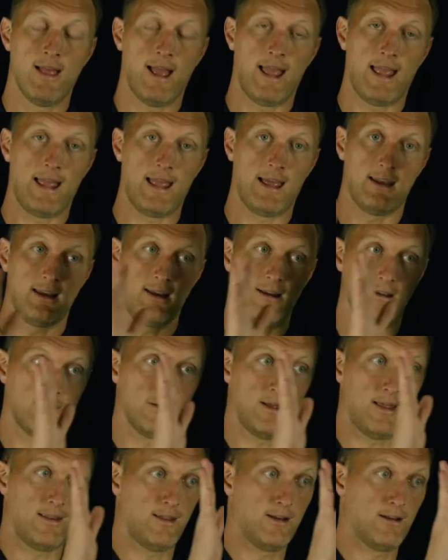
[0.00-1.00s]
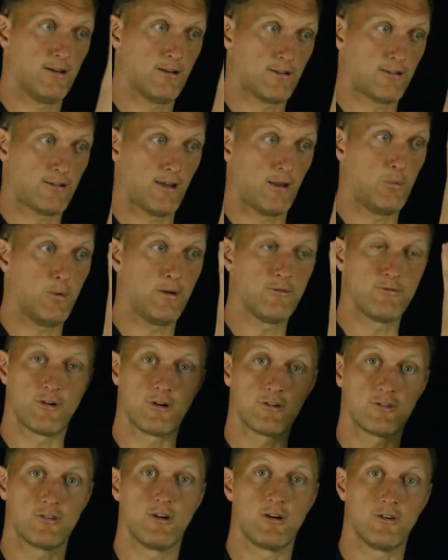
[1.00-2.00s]
And, and then it'll say, what
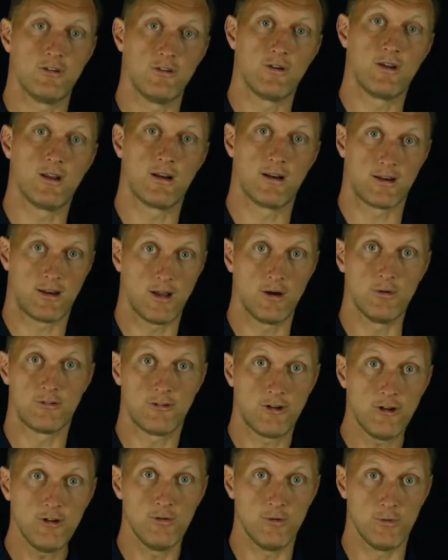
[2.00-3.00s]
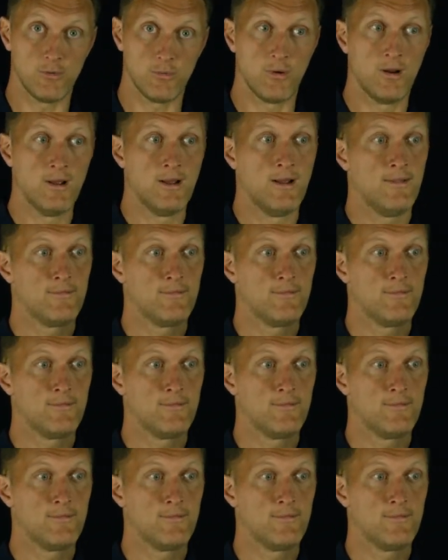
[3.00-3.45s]
version are you going to go to?